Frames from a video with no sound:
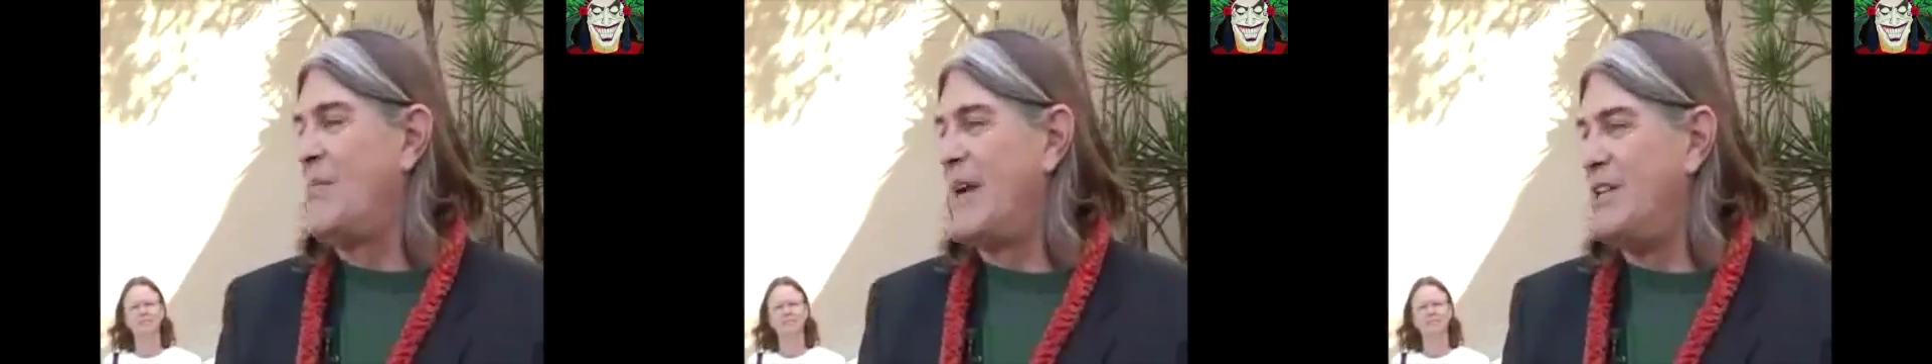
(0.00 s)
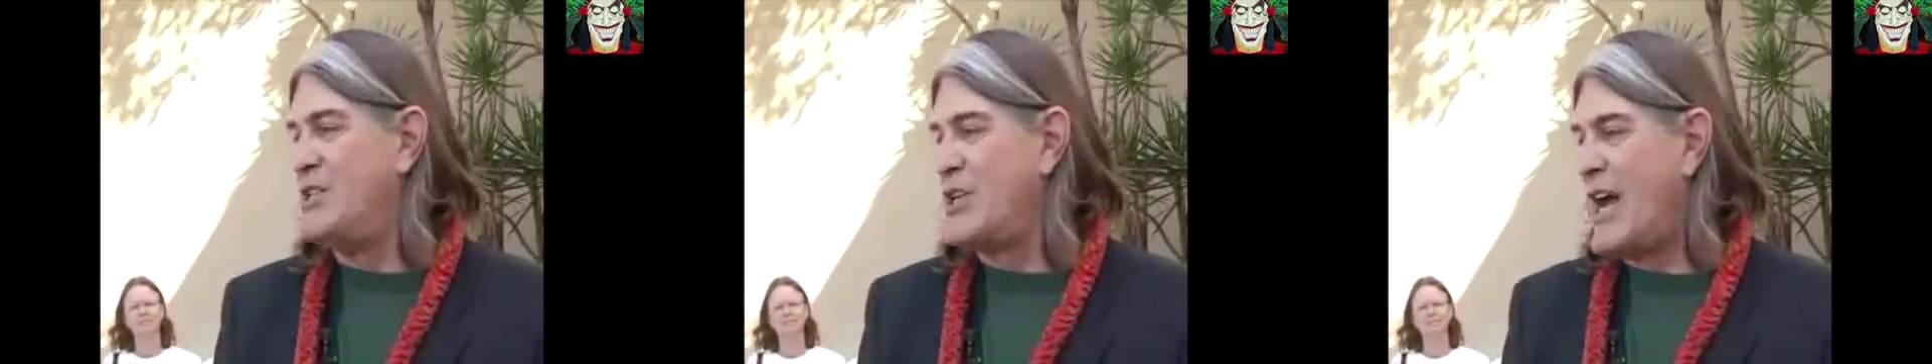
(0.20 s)

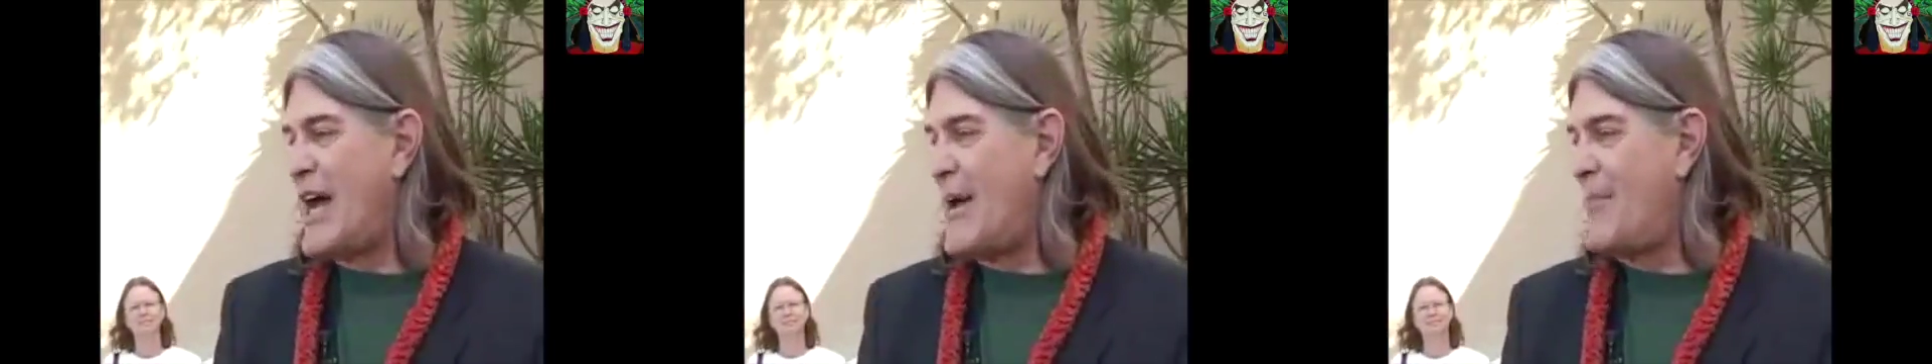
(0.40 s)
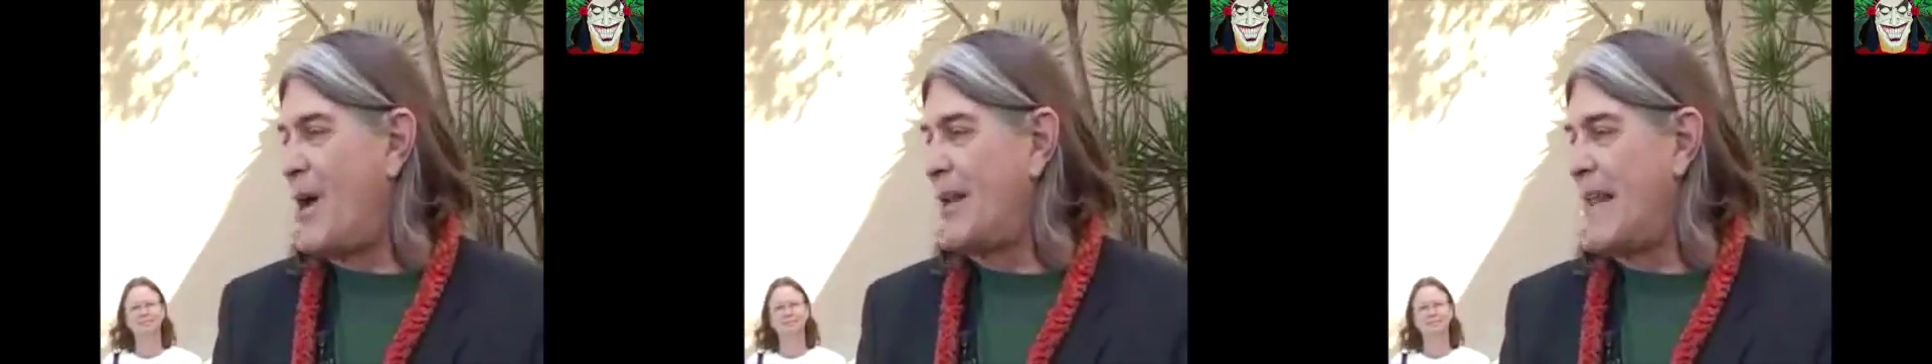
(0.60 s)
my
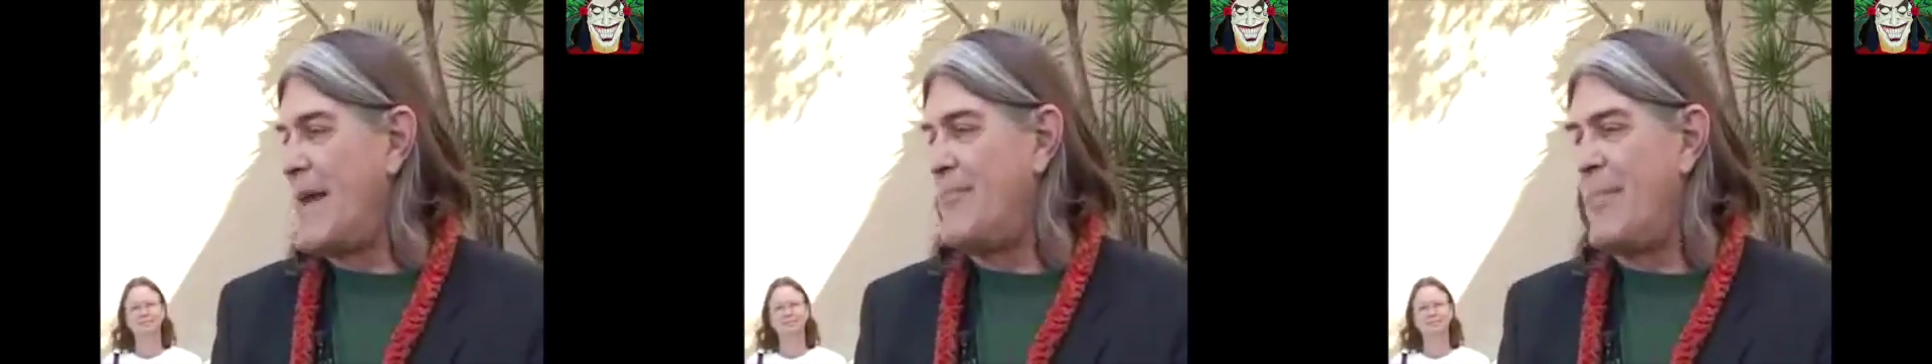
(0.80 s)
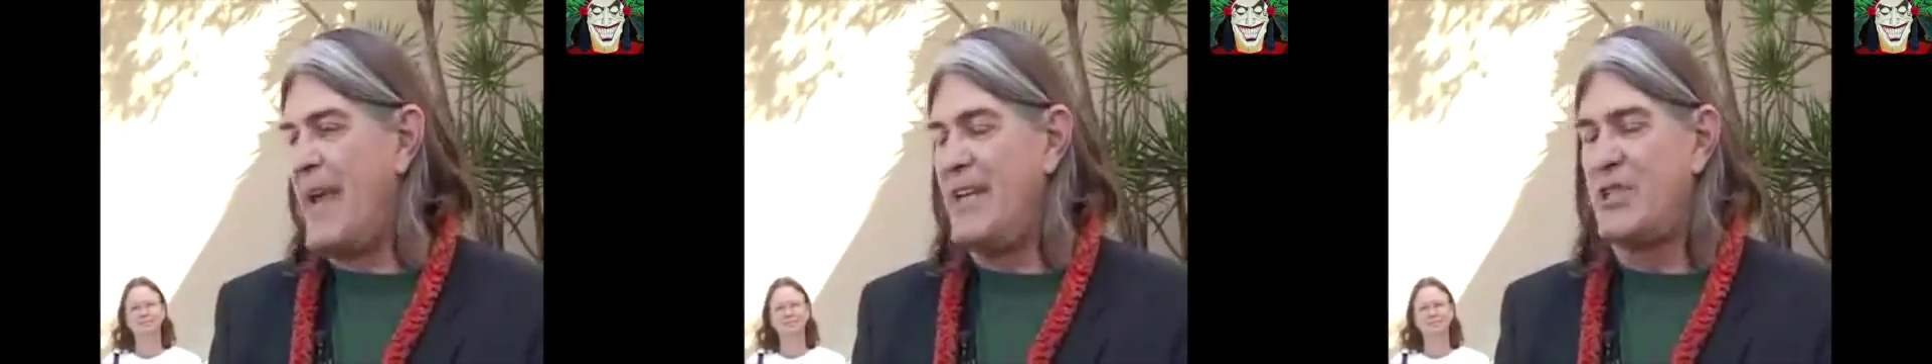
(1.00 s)
job on
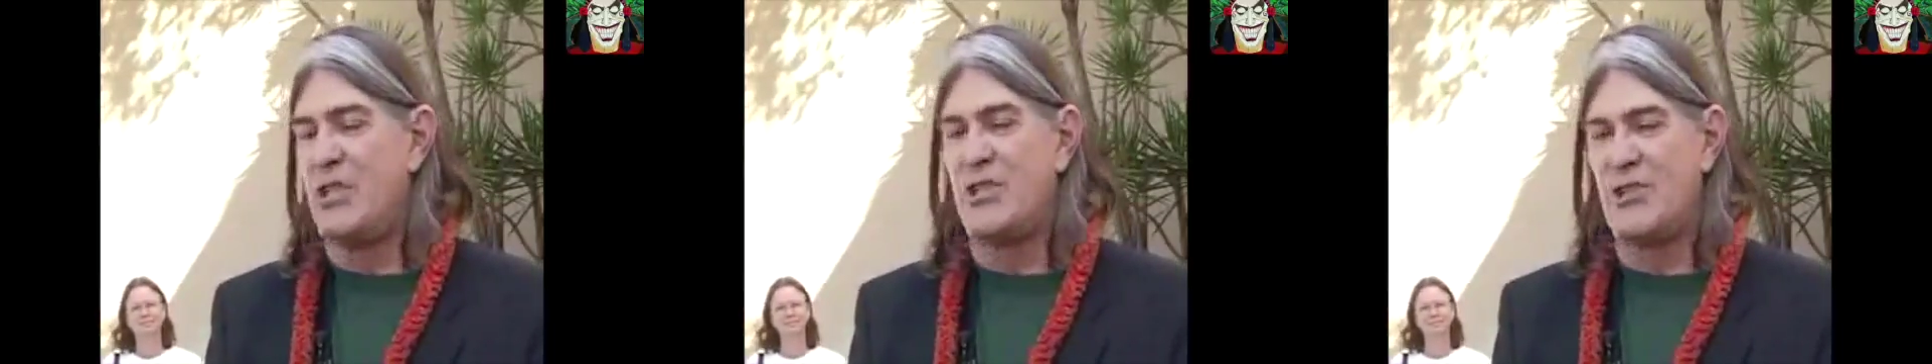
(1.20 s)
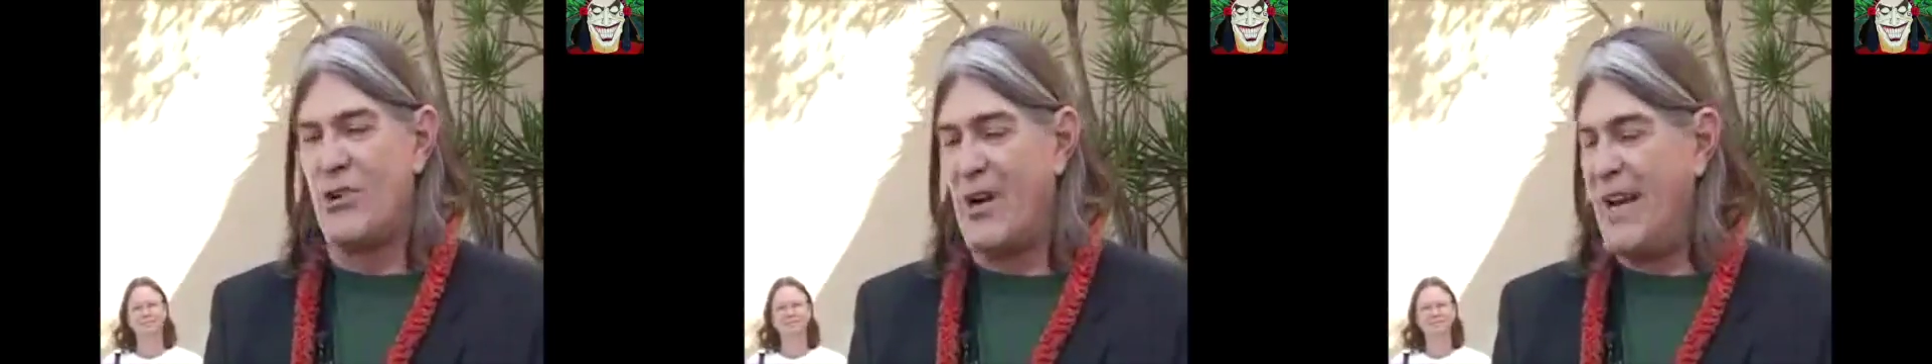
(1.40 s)
that
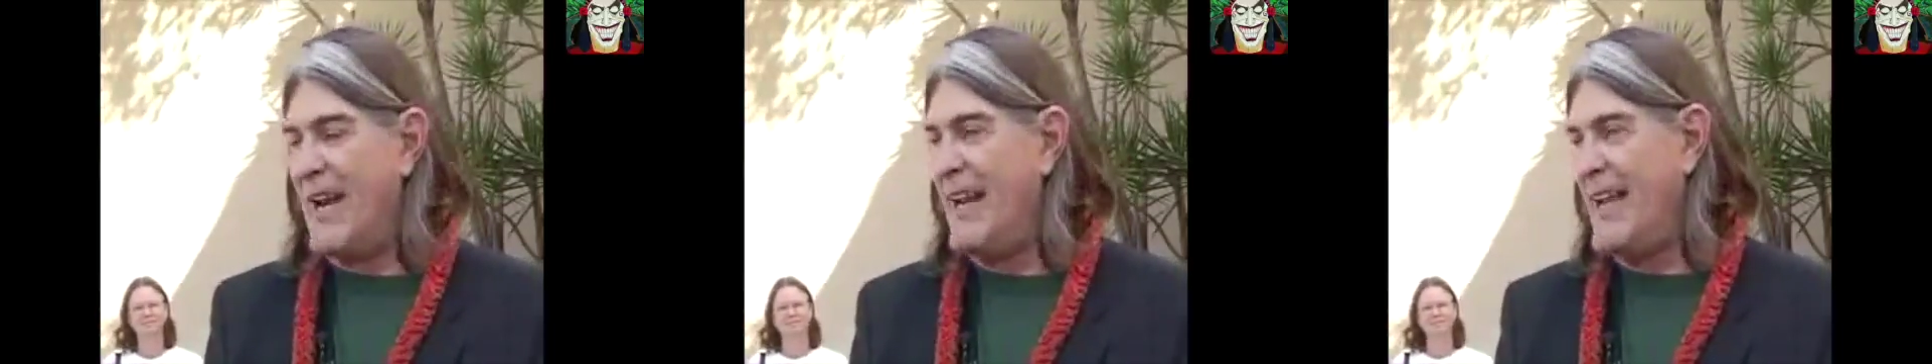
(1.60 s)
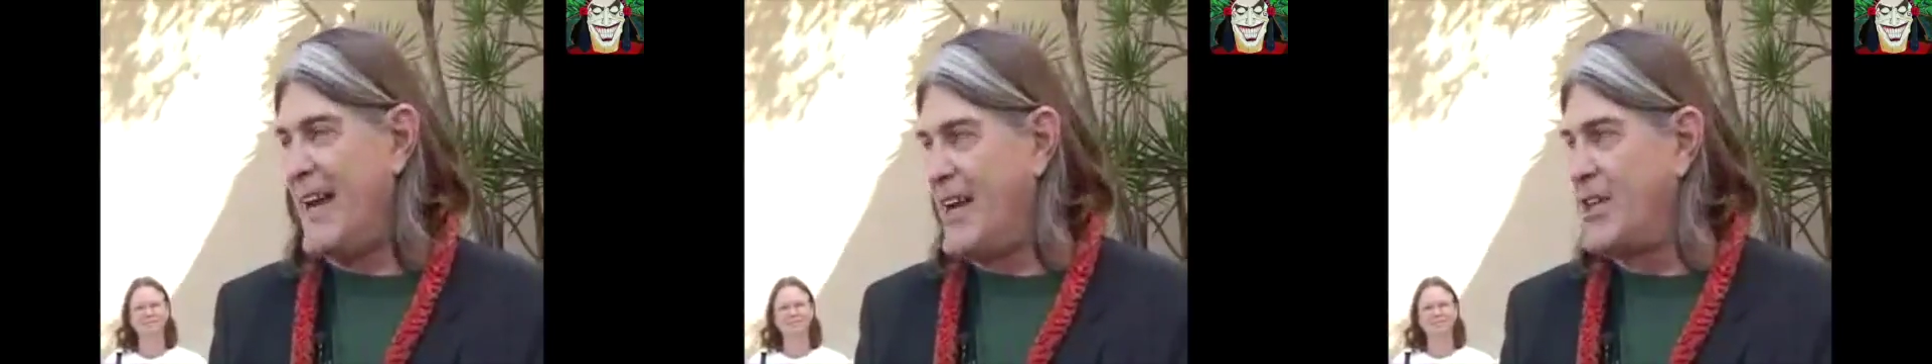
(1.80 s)
basis or
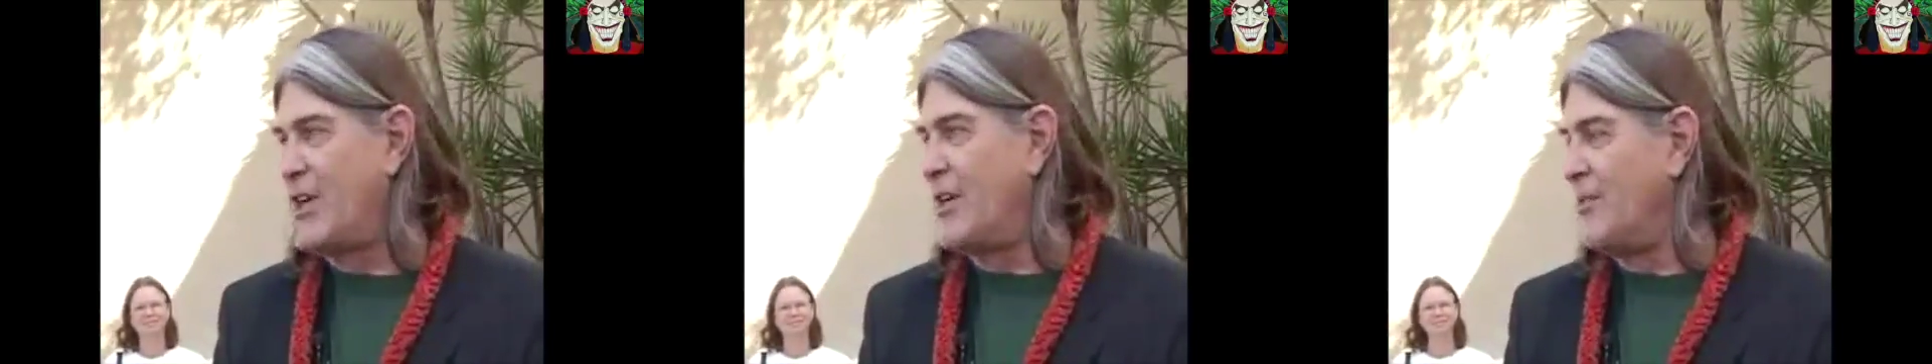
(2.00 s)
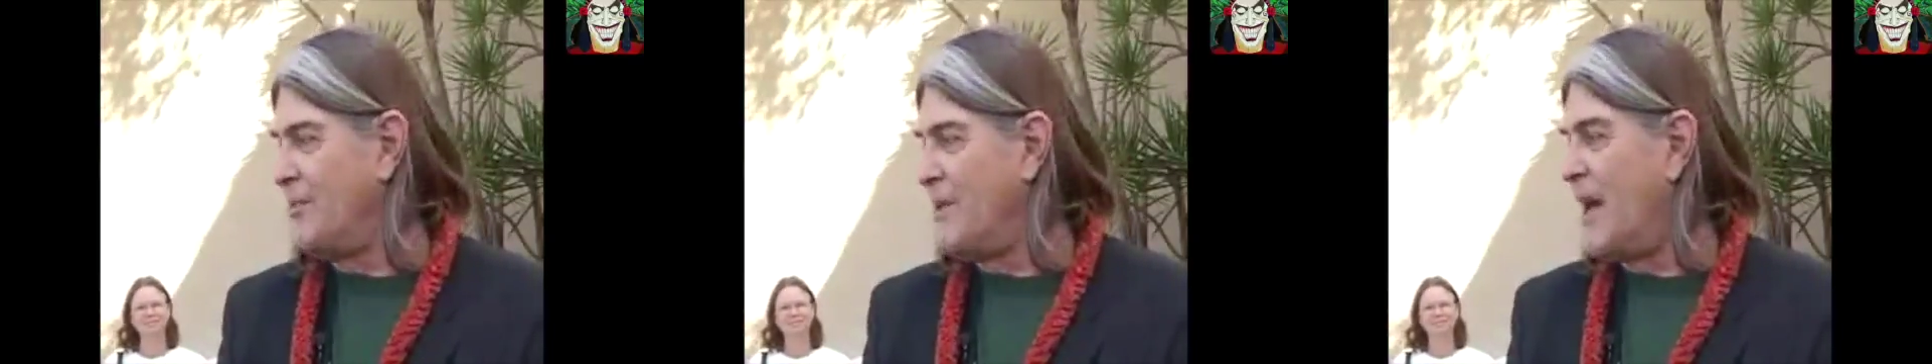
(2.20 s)
any other.